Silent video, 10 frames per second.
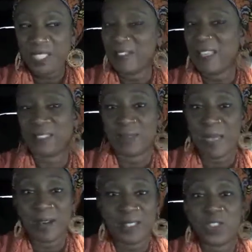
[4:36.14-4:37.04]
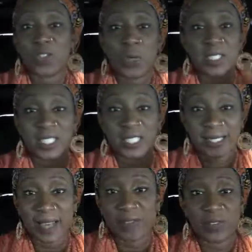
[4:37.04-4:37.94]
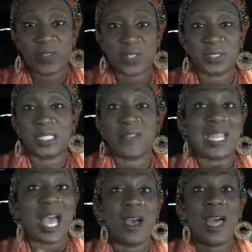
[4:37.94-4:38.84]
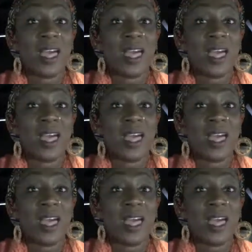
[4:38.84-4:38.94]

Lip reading: The fact of the matter is you're going to discover it for yourself, and how